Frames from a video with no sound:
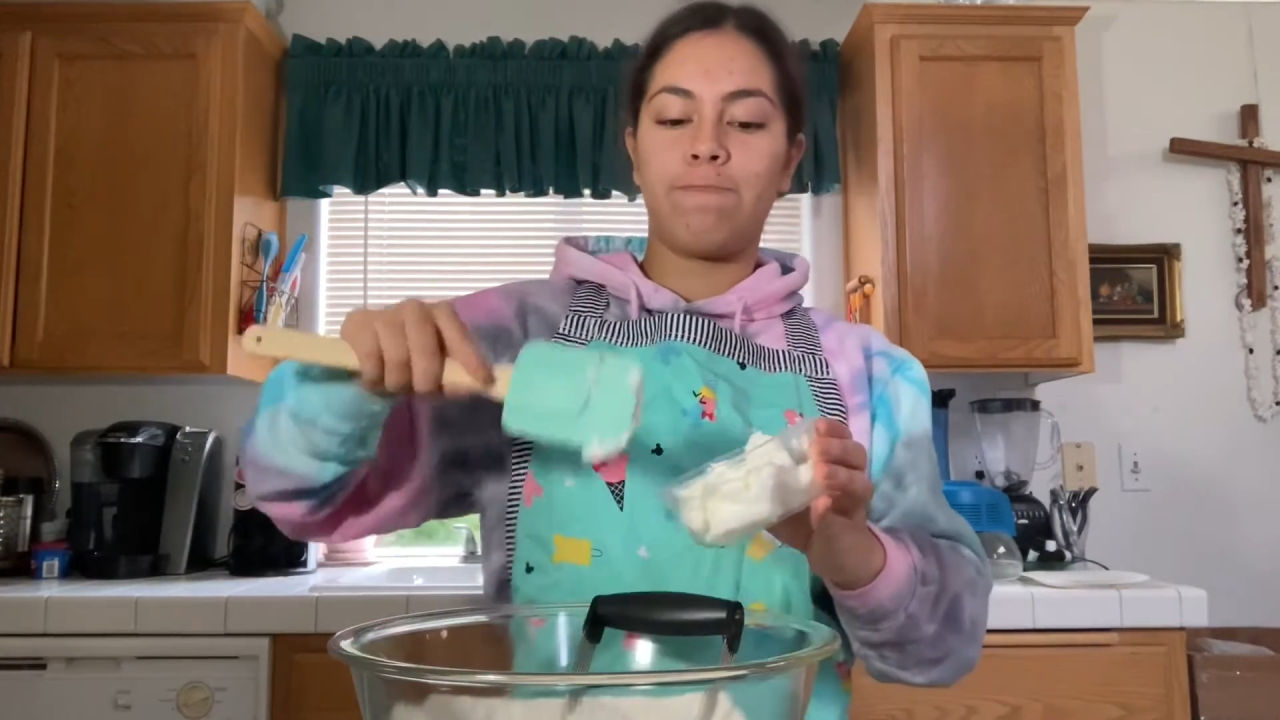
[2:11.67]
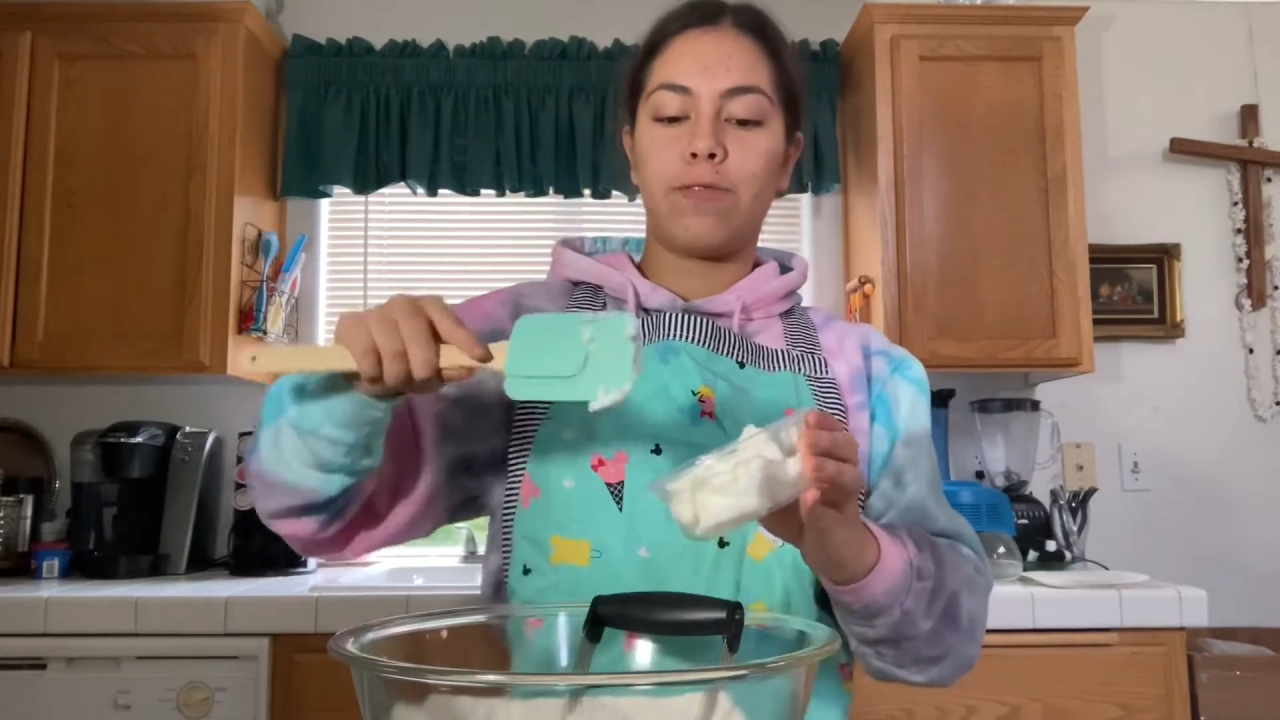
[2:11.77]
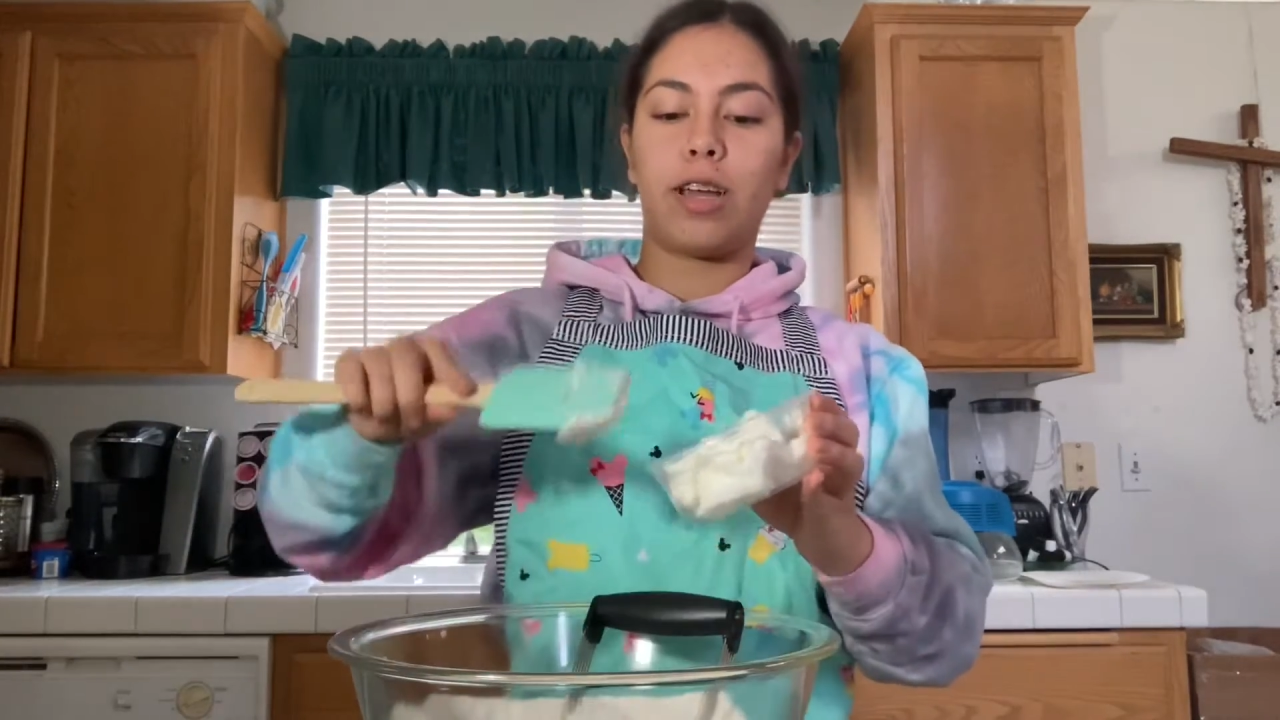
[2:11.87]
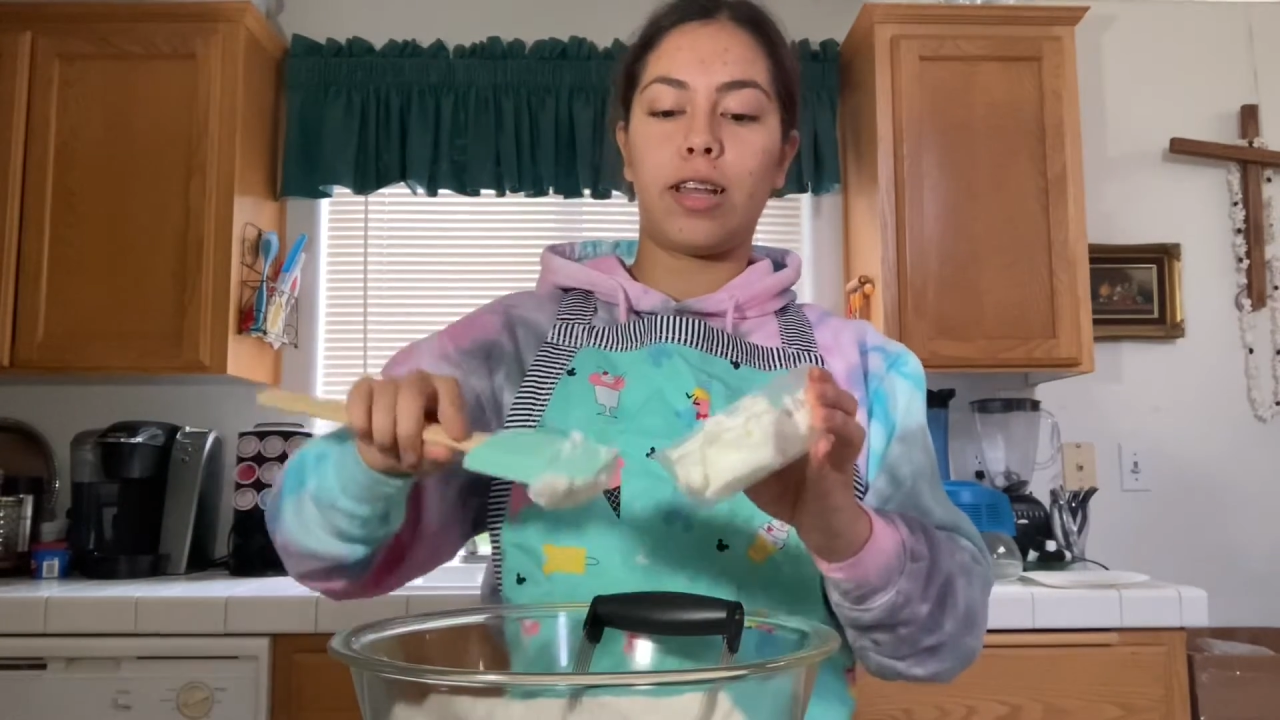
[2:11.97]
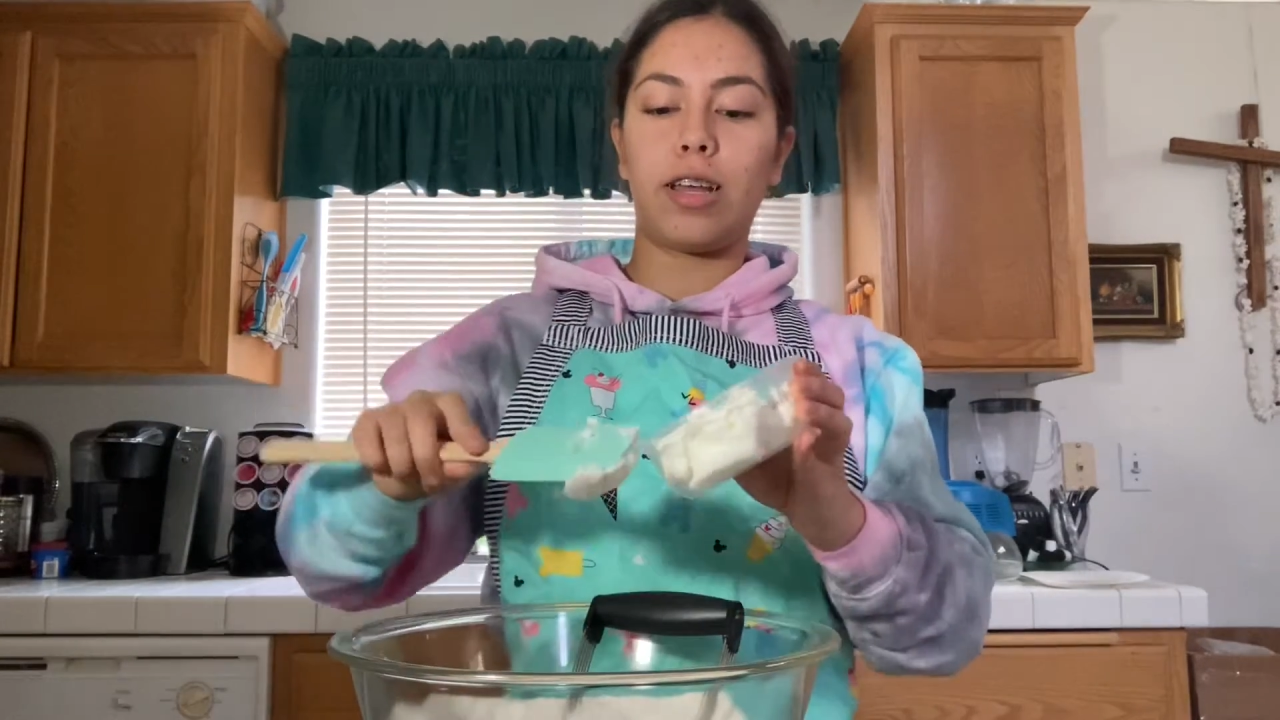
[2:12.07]

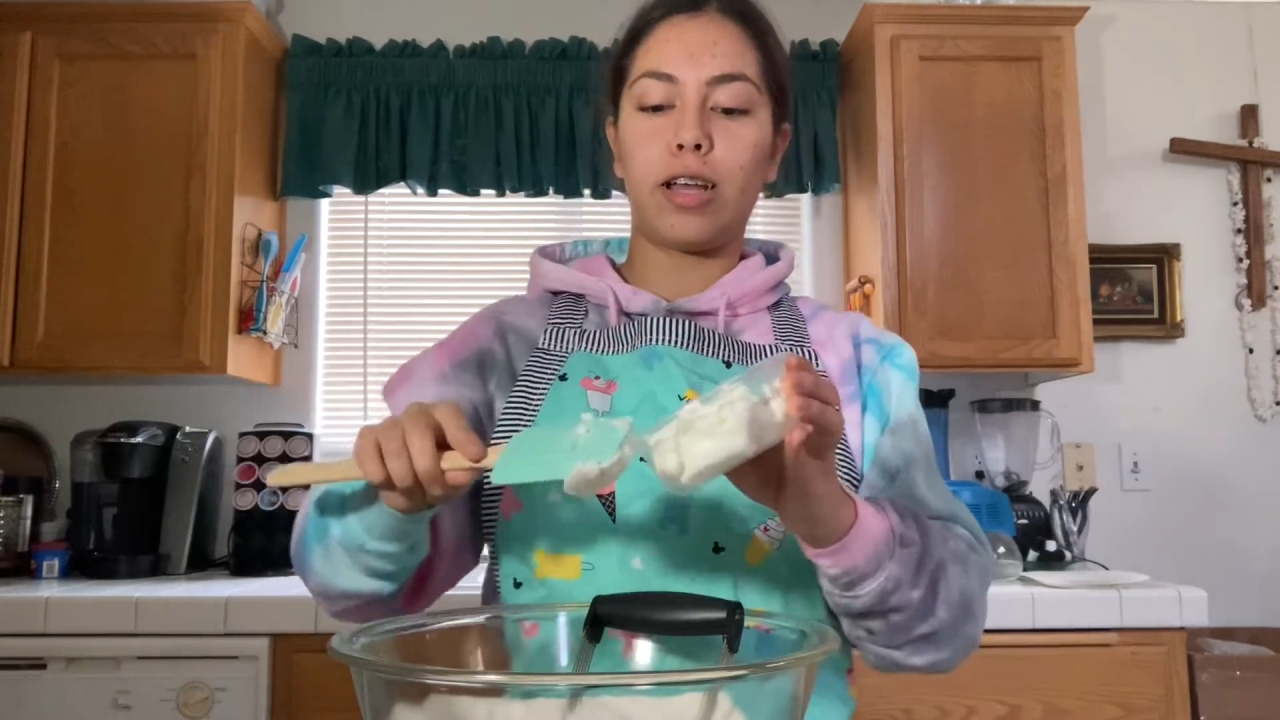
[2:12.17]
You got like a